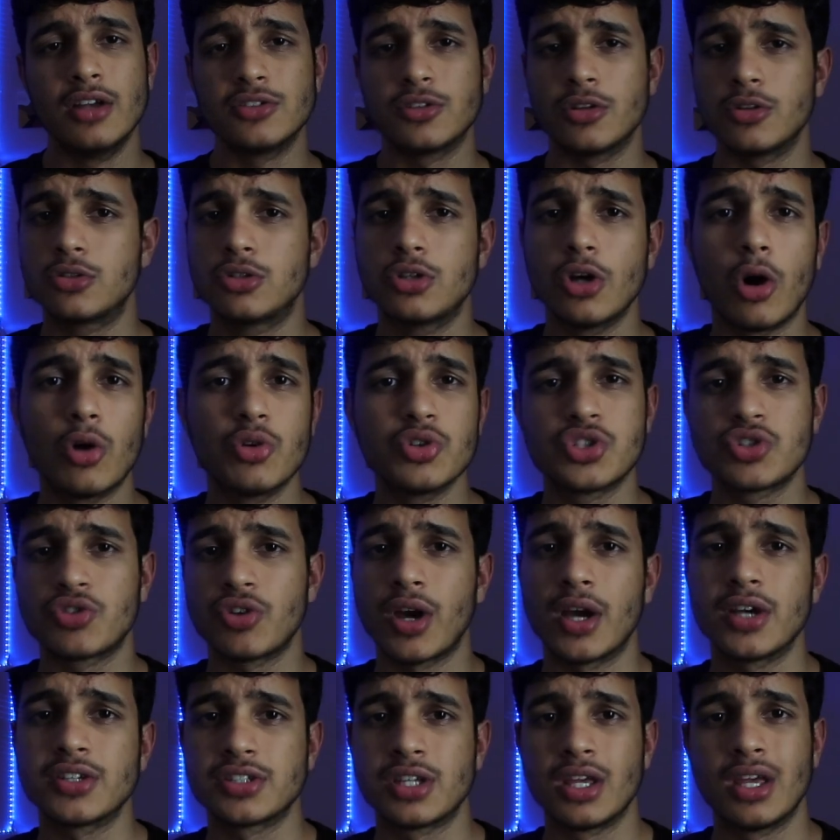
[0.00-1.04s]
So don't
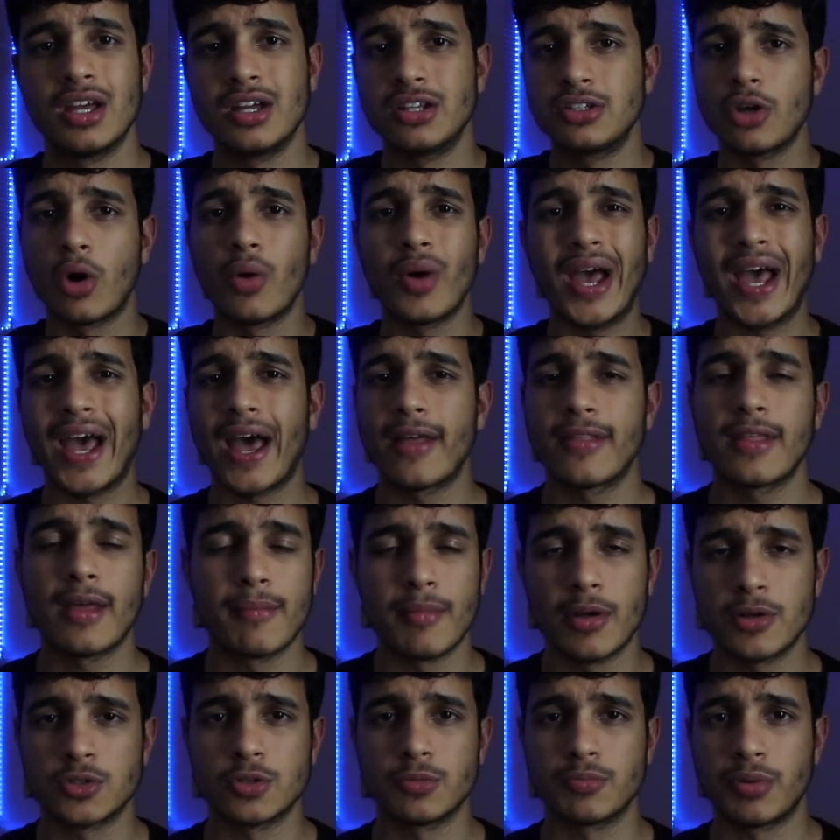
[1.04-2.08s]
stress. Don't add that
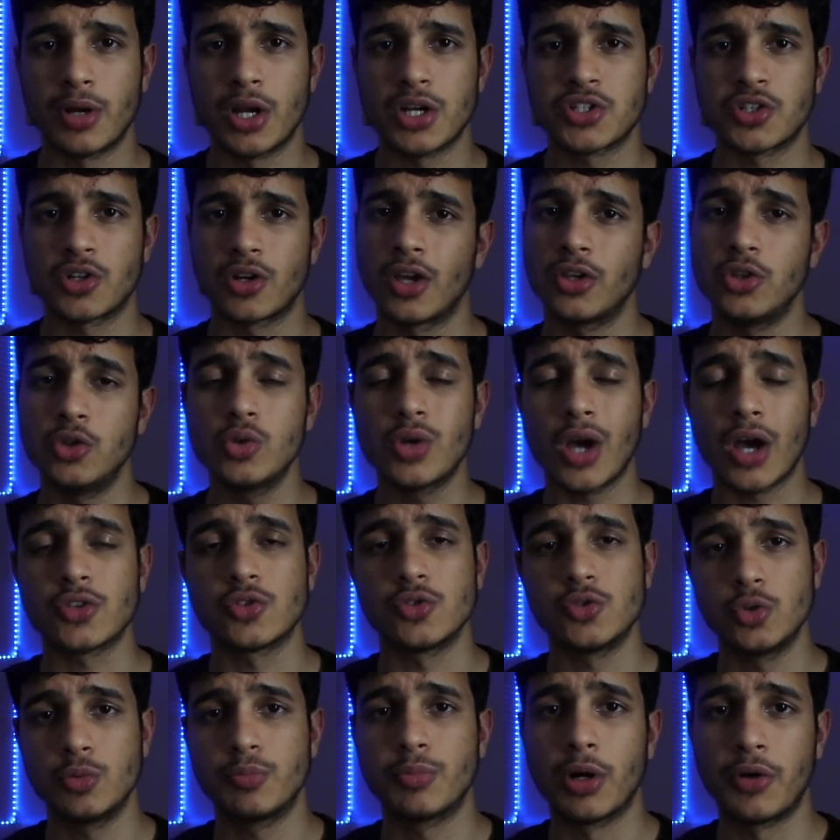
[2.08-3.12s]
mental pressure and you guys
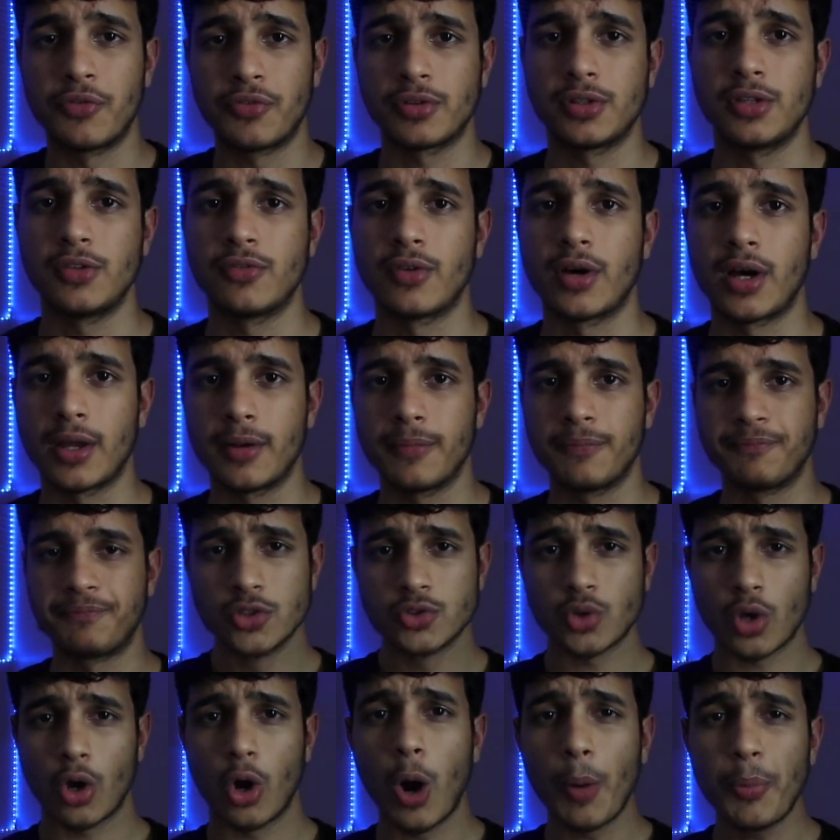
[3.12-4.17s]
will do perfectly fine.
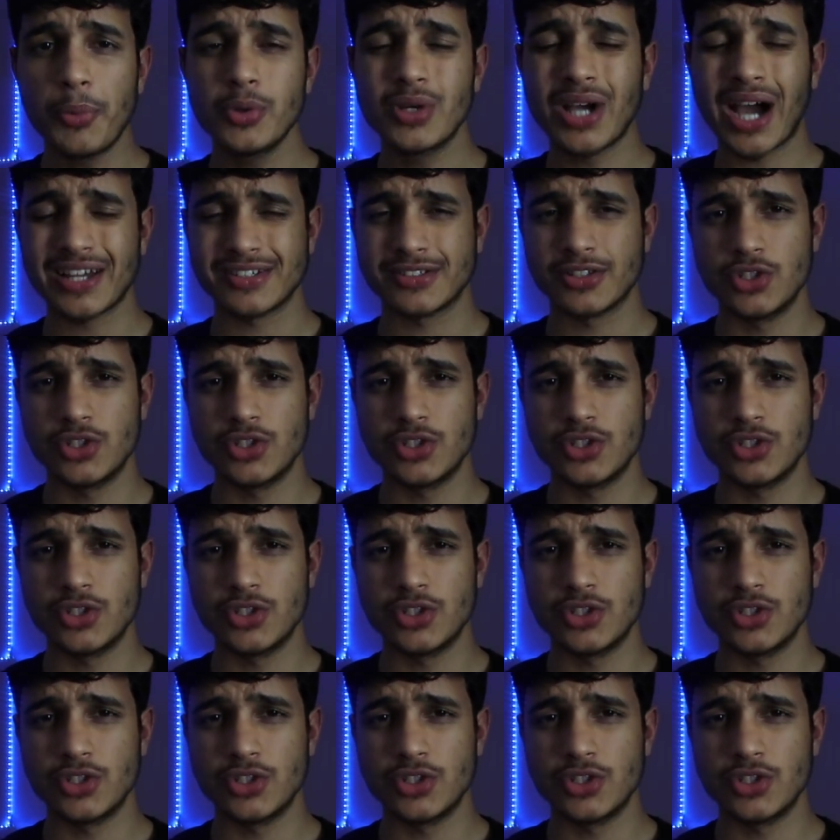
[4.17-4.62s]
So I hope you guys